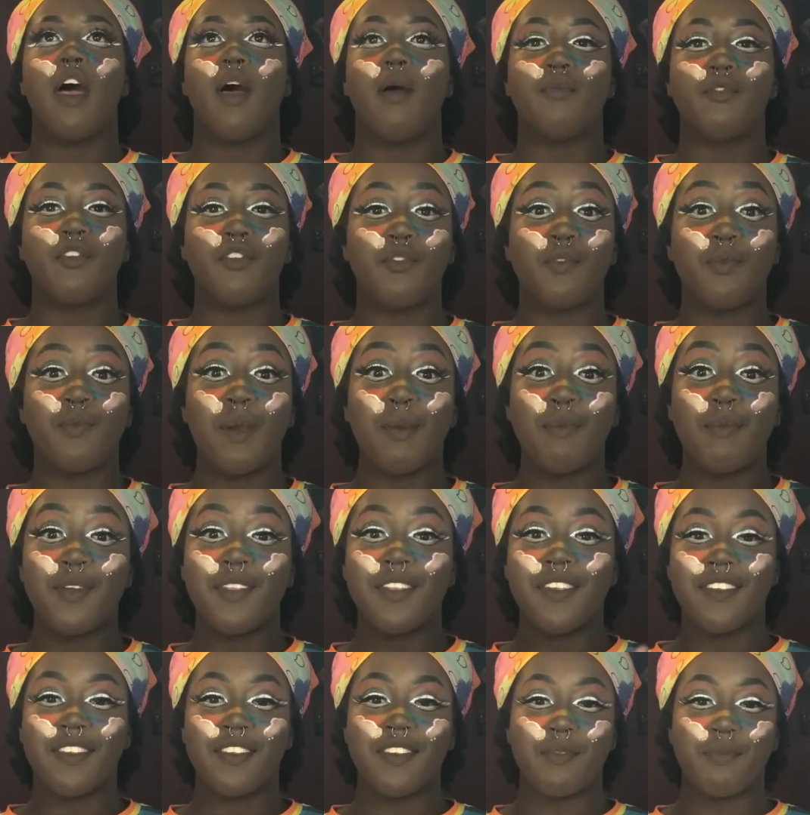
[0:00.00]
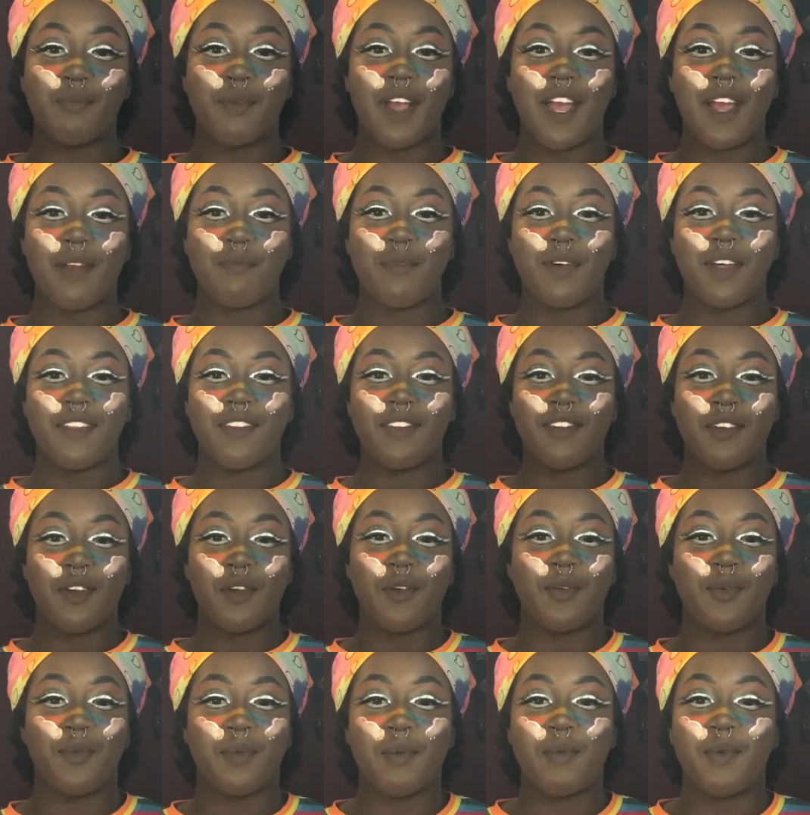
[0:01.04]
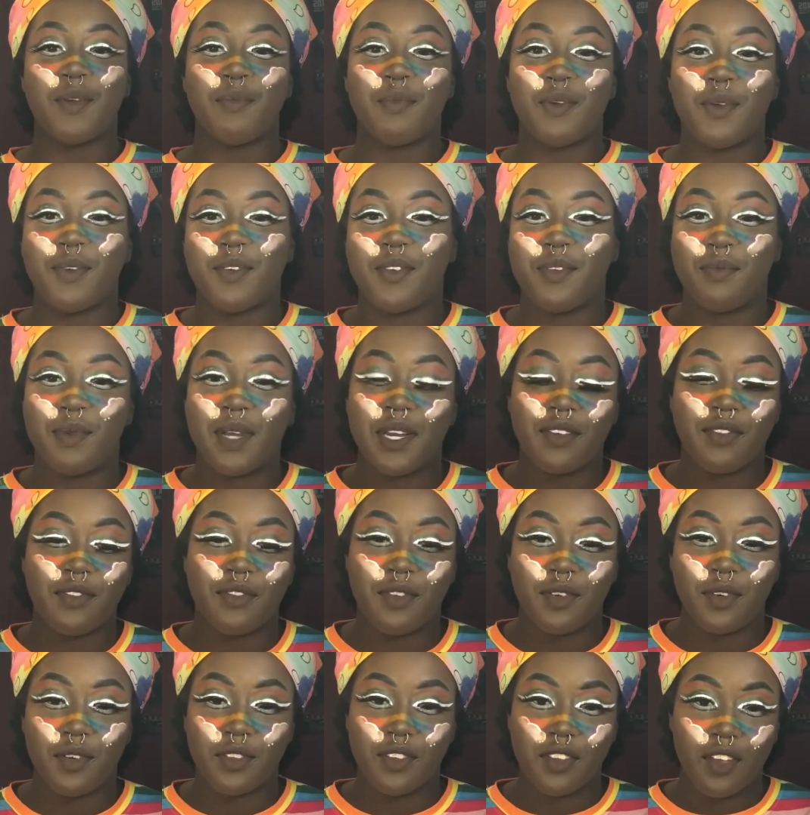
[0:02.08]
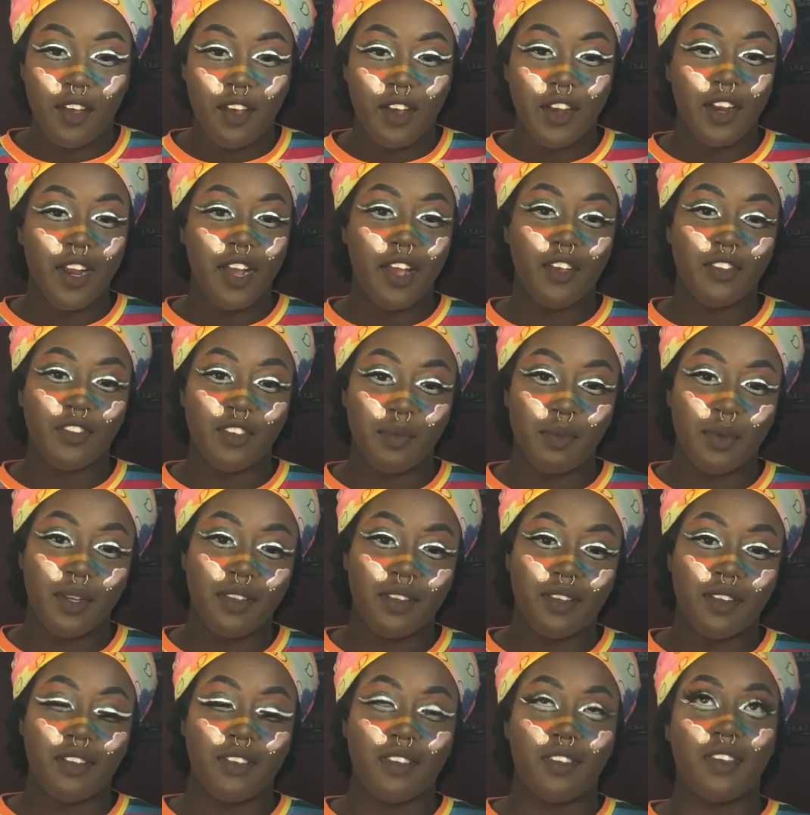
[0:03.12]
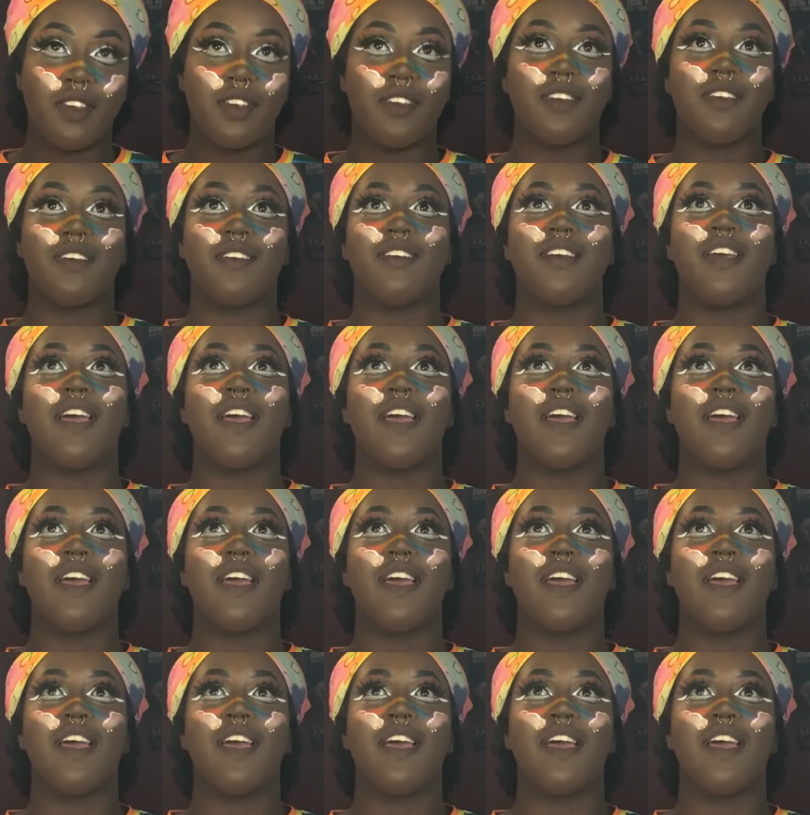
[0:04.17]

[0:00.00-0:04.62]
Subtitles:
Just remember, this is Pride Month, so remember to be respectful to all your LGBTQ